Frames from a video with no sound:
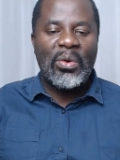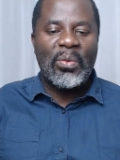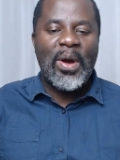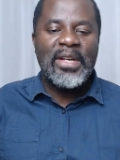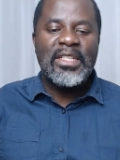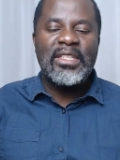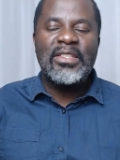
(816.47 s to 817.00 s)

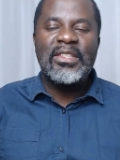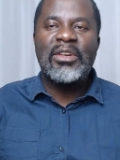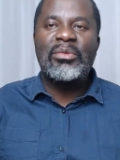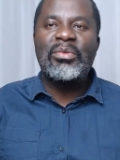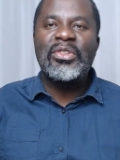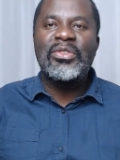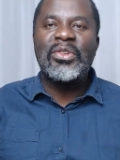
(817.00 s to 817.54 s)
What is the
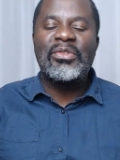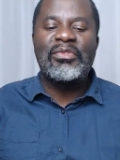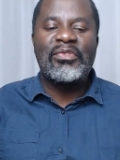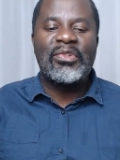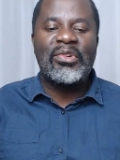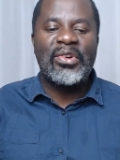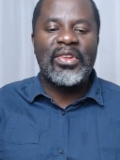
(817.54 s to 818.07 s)
reason
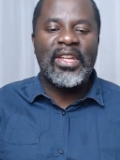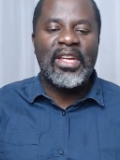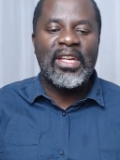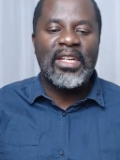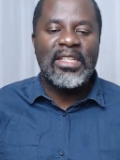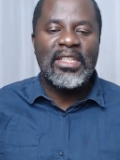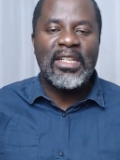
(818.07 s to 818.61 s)
for
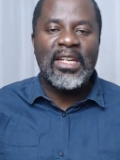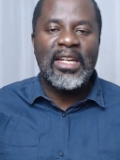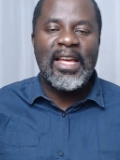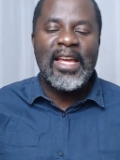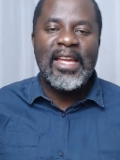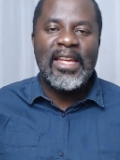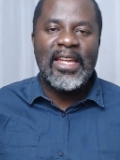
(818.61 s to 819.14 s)
the
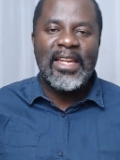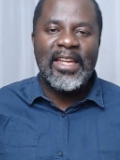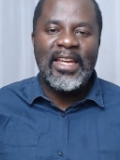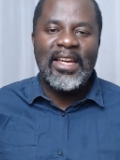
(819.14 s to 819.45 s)
delay?